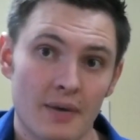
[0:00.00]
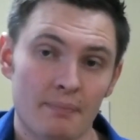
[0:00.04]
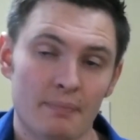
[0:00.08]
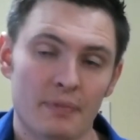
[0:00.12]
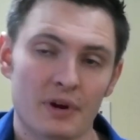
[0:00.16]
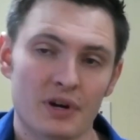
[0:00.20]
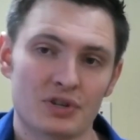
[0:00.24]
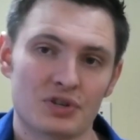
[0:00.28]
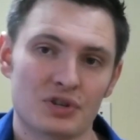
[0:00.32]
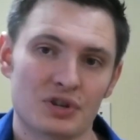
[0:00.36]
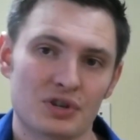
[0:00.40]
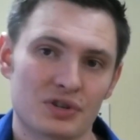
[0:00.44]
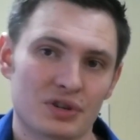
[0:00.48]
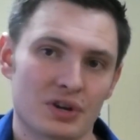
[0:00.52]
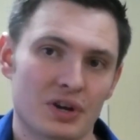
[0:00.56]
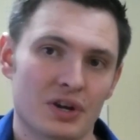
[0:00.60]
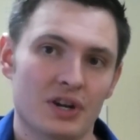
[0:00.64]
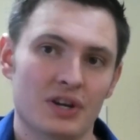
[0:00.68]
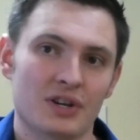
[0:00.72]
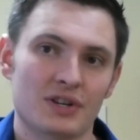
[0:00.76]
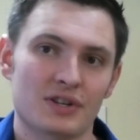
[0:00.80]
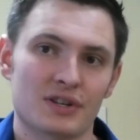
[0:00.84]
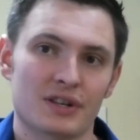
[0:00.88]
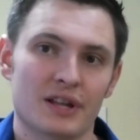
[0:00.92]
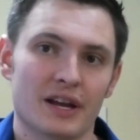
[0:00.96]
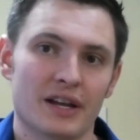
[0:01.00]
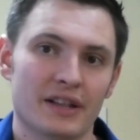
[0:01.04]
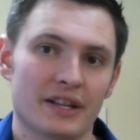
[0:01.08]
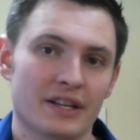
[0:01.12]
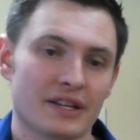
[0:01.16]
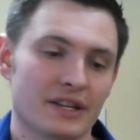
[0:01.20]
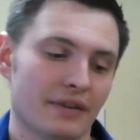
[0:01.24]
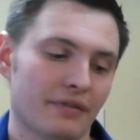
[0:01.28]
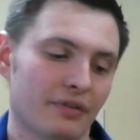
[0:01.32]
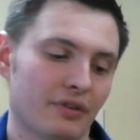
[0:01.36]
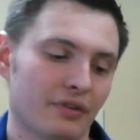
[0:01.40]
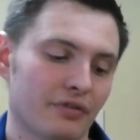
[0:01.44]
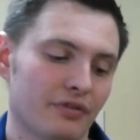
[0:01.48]
but it's just on a slightly
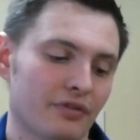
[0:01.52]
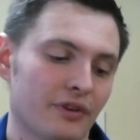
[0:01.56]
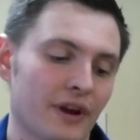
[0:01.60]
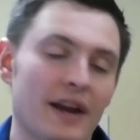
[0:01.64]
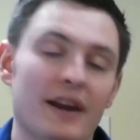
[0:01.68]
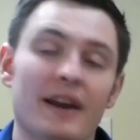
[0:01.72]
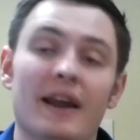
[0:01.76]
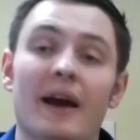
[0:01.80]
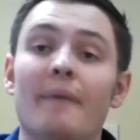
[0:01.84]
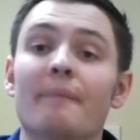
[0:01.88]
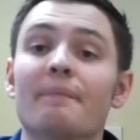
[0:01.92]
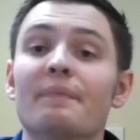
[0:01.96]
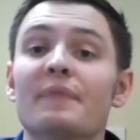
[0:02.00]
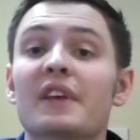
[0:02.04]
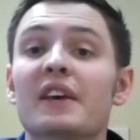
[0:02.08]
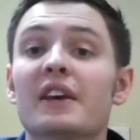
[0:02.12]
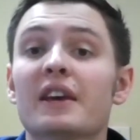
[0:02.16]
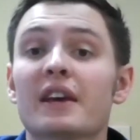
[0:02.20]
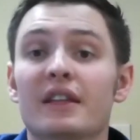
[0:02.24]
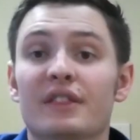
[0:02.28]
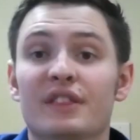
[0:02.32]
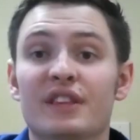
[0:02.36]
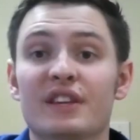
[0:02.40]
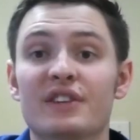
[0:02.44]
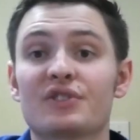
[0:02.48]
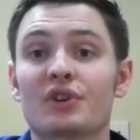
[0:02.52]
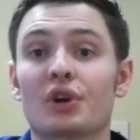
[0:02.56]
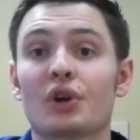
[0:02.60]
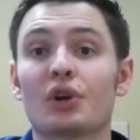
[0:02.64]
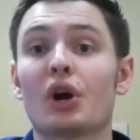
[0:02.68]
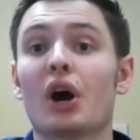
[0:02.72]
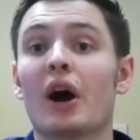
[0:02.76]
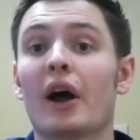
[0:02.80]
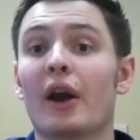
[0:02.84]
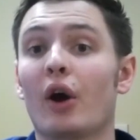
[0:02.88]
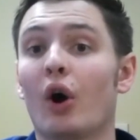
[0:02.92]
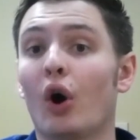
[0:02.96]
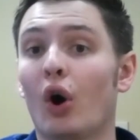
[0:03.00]
different fret. Now, these are
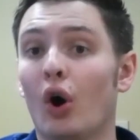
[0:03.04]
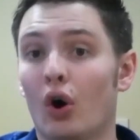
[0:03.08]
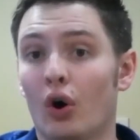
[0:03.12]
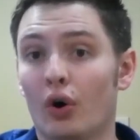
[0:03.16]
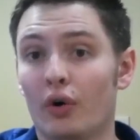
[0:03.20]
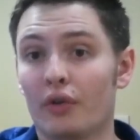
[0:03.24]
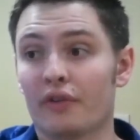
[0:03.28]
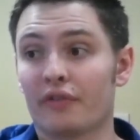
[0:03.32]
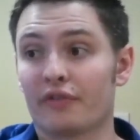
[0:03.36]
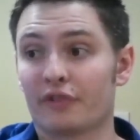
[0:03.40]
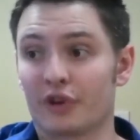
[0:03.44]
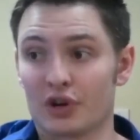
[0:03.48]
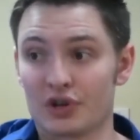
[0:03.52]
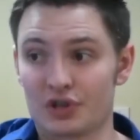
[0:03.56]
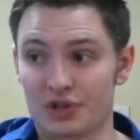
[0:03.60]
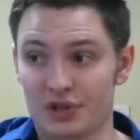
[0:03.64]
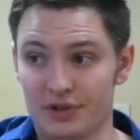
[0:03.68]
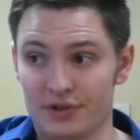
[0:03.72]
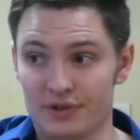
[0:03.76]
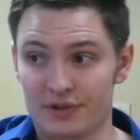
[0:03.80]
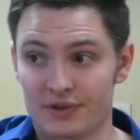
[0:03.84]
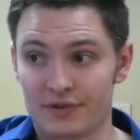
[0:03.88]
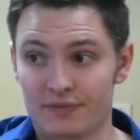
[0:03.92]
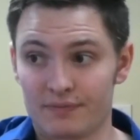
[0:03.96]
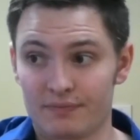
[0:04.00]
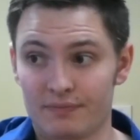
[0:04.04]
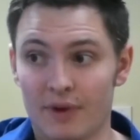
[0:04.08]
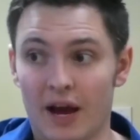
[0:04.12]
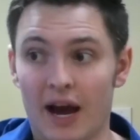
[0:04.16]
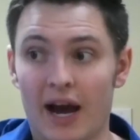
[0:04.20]
not all the versions.